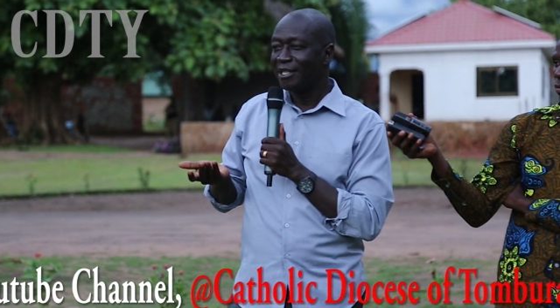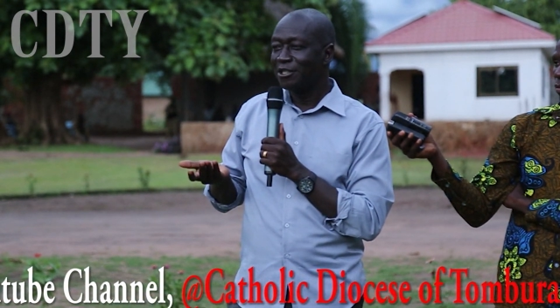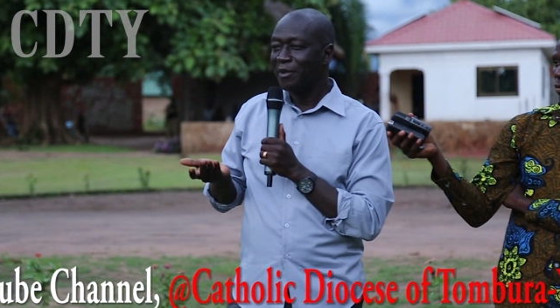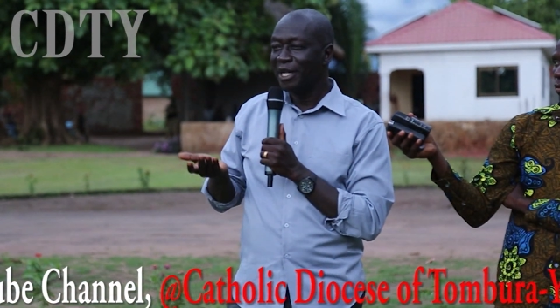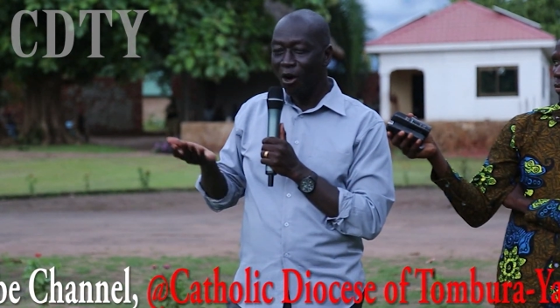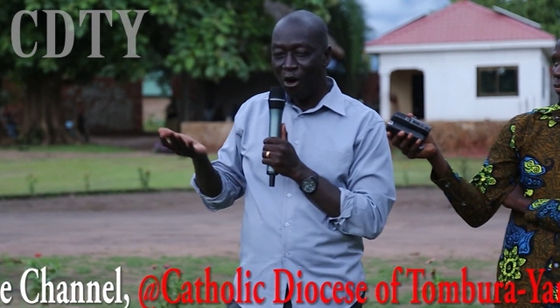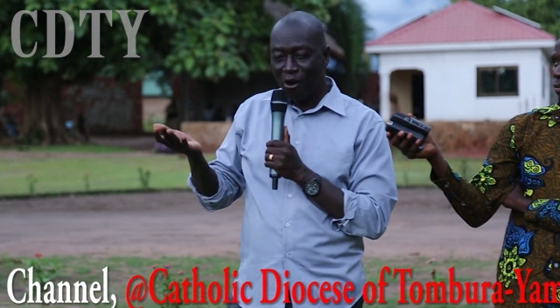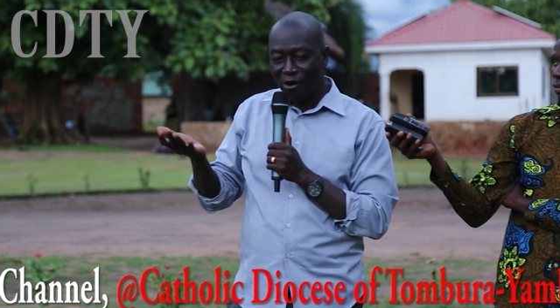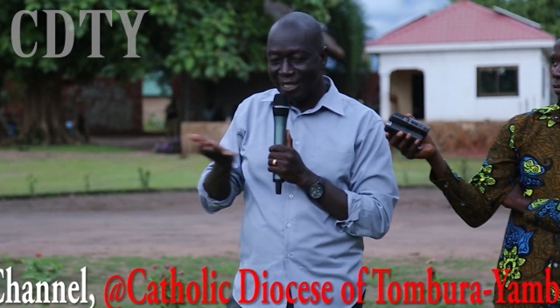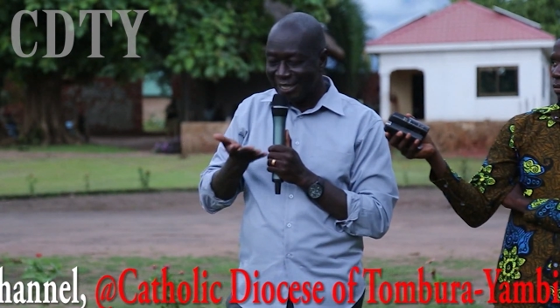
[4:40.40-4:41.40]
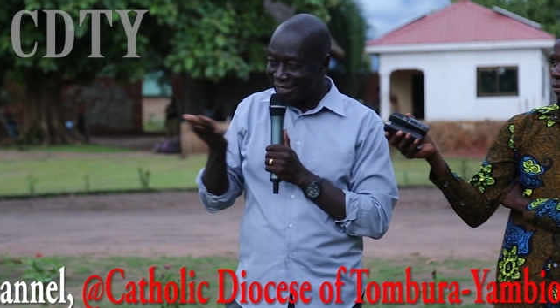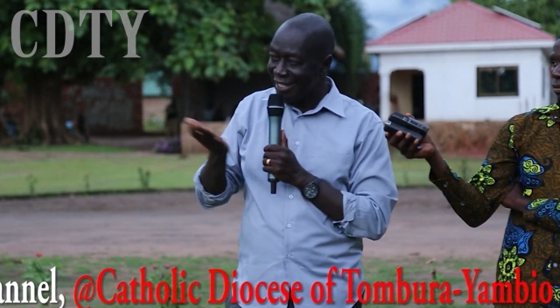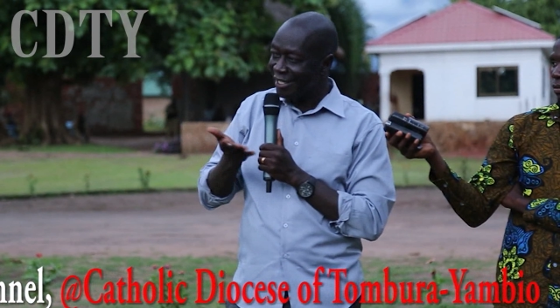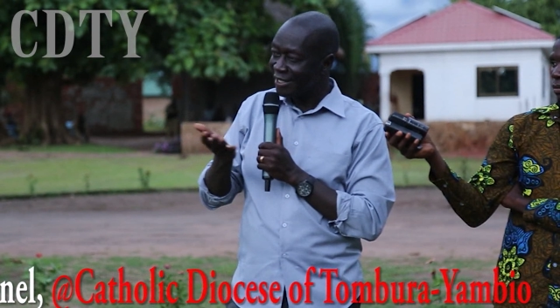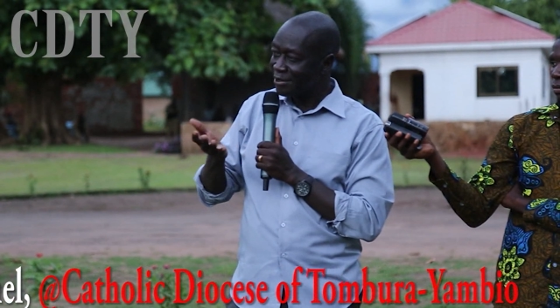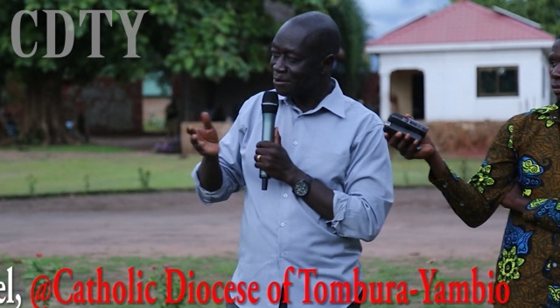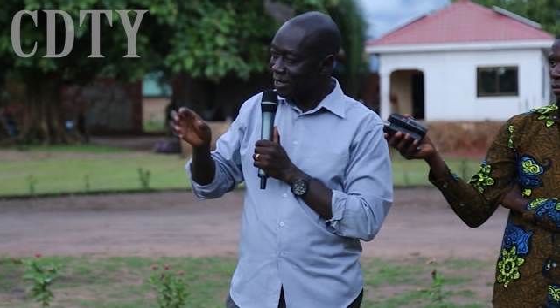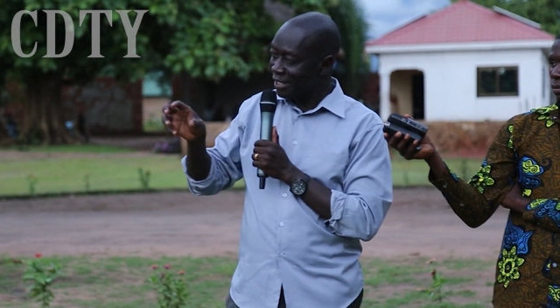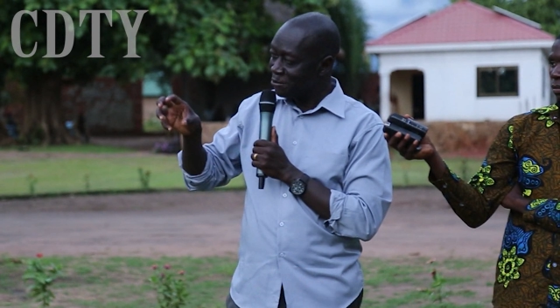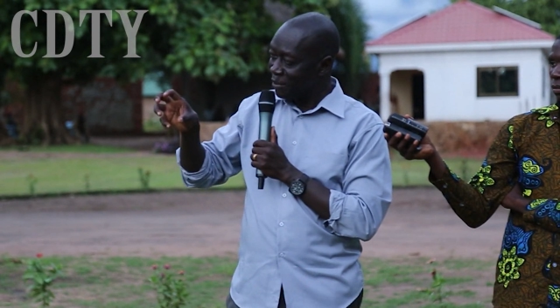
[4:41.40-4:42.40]
you mean all these years
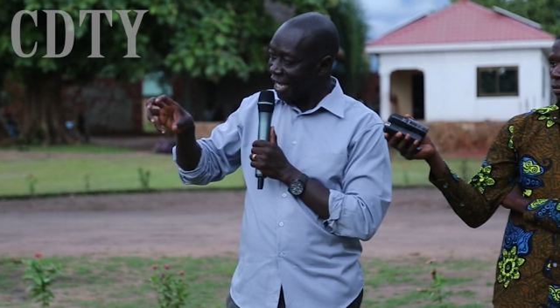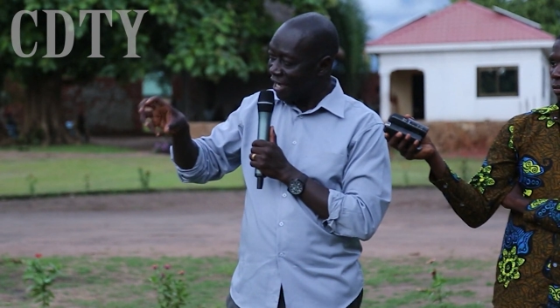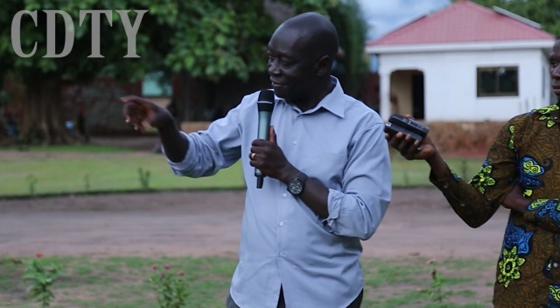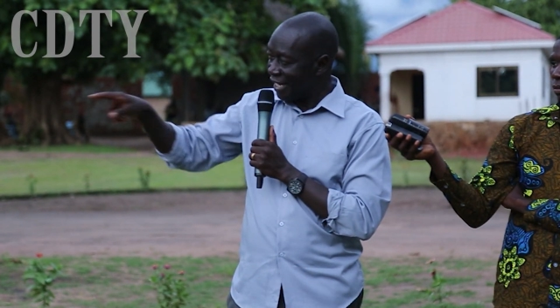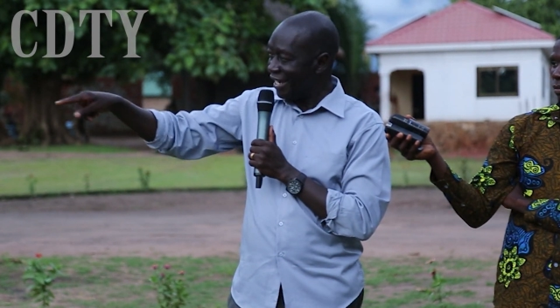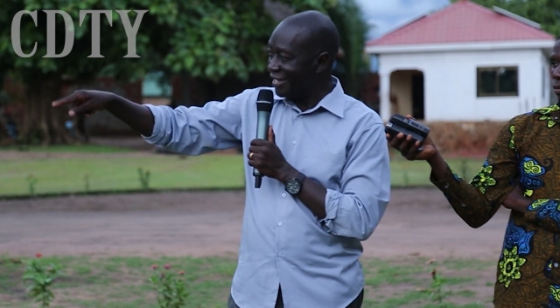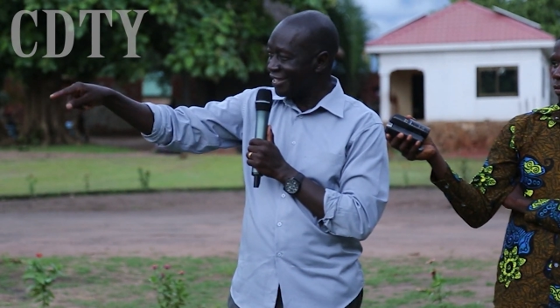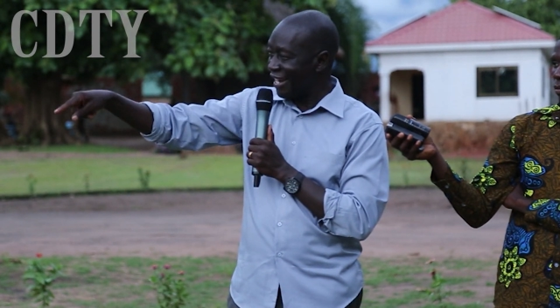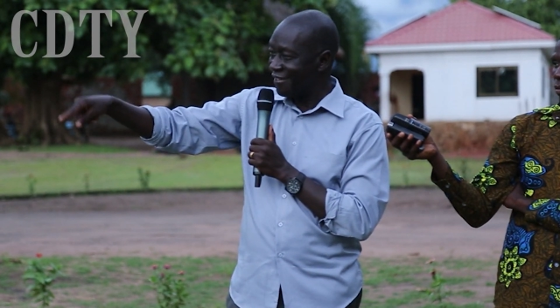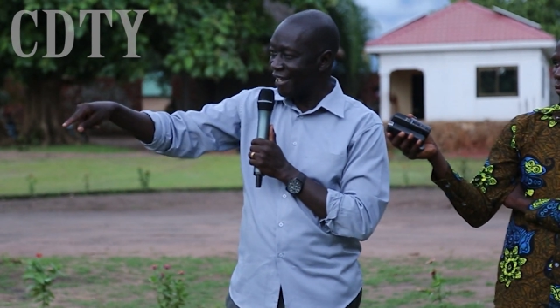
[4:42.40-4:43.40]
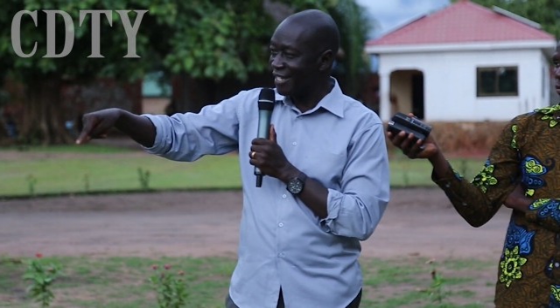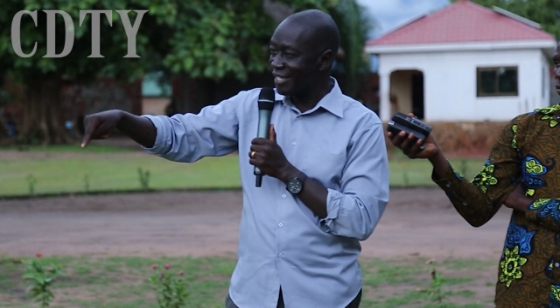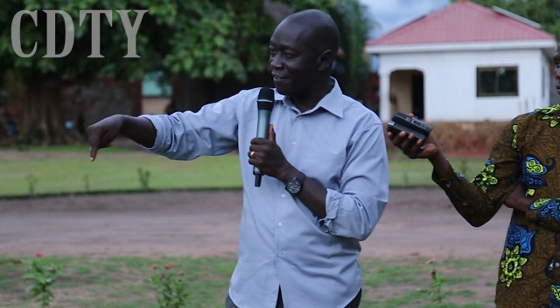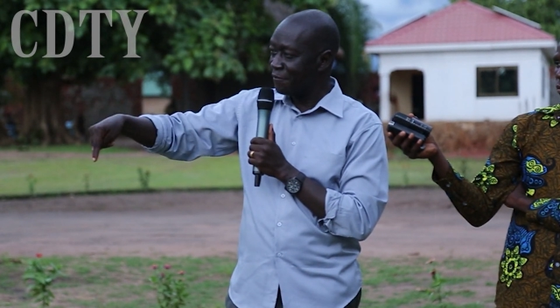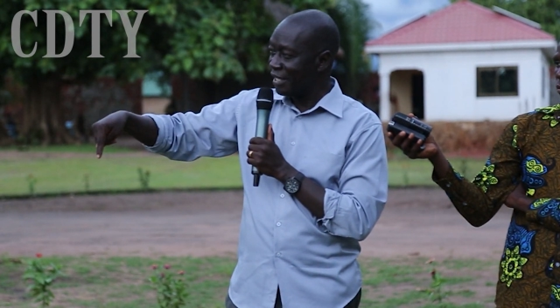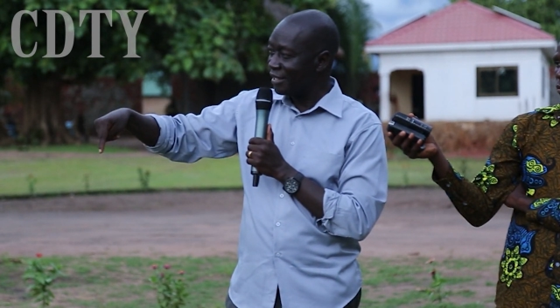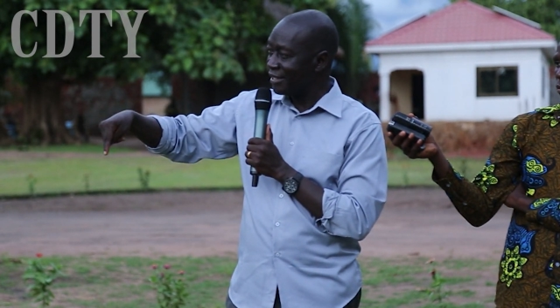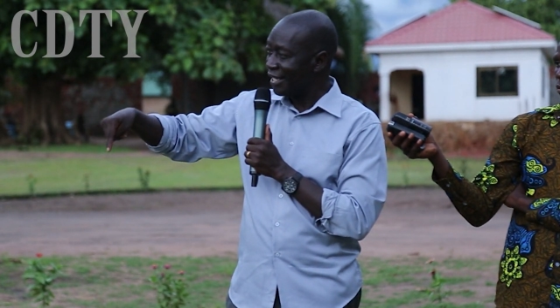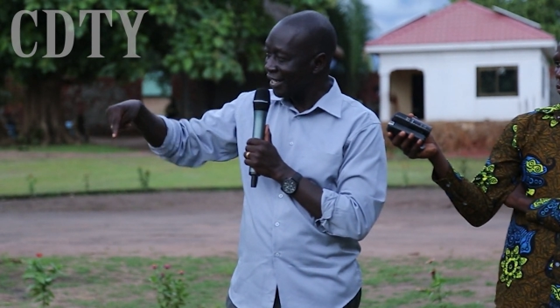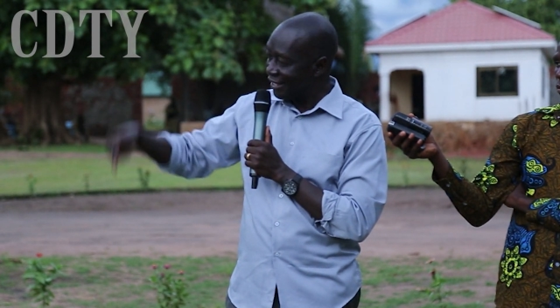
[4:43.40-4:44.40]
we have talents like that have
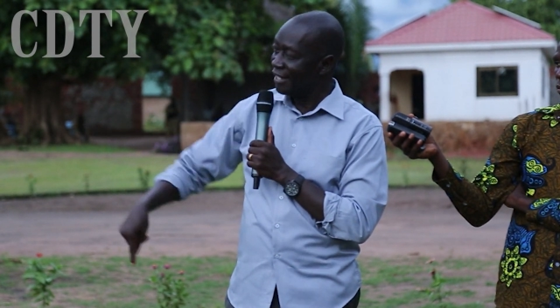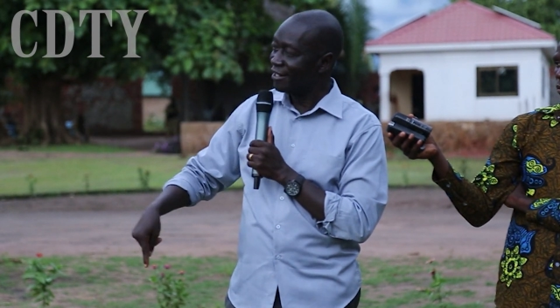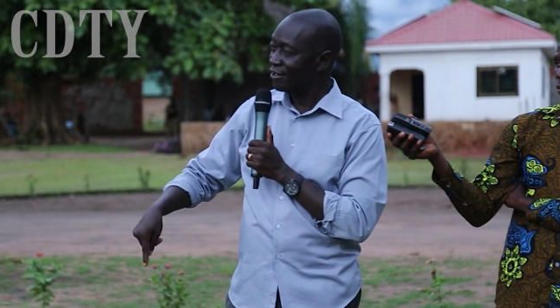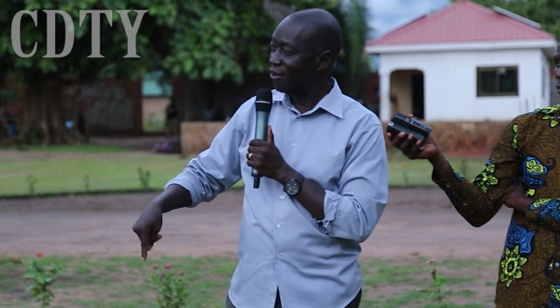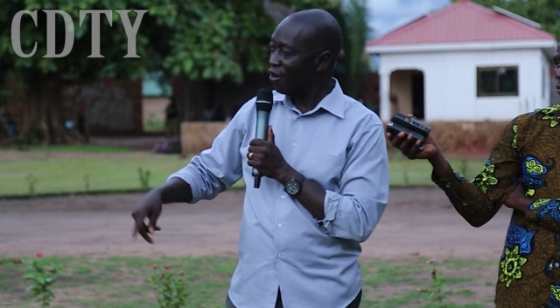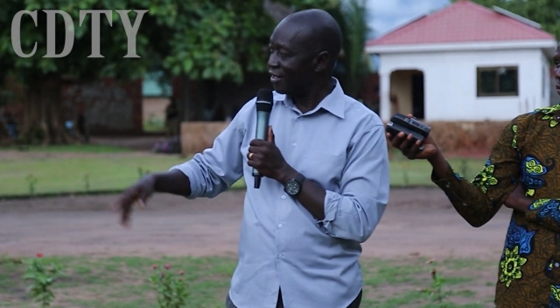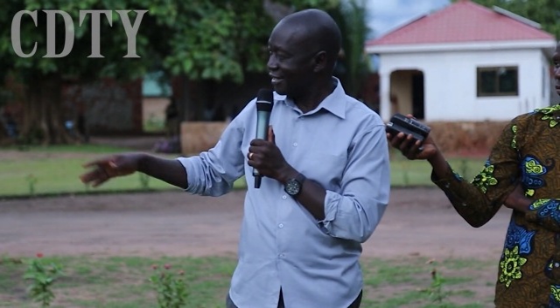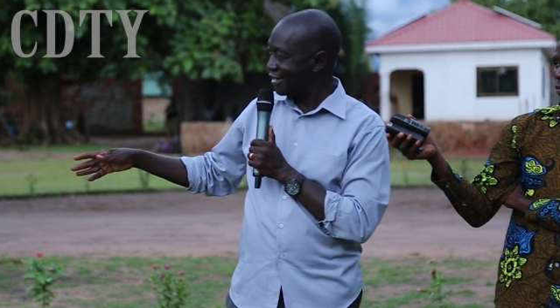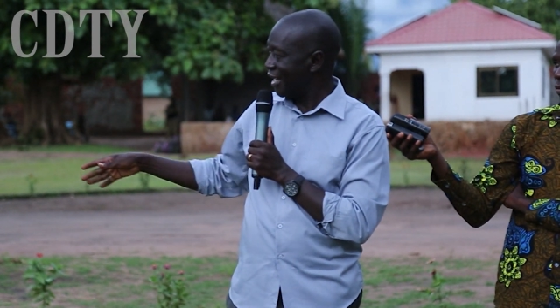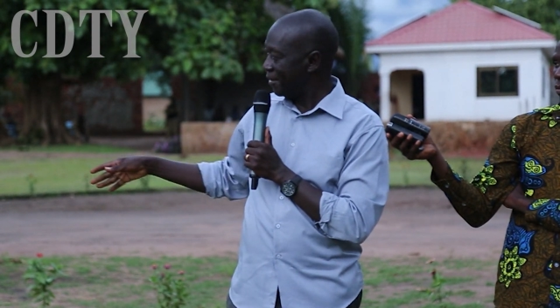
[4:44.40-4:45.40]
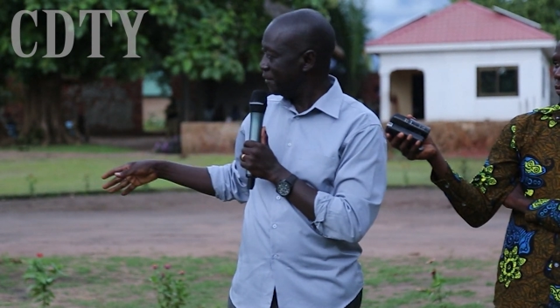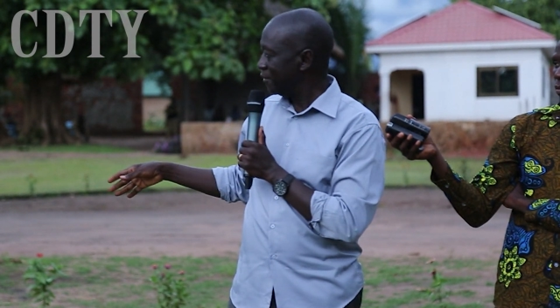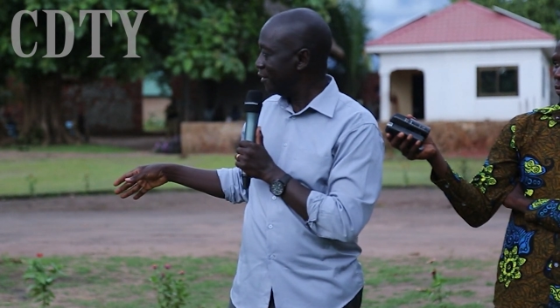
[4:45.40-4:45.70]
been hidden all this time?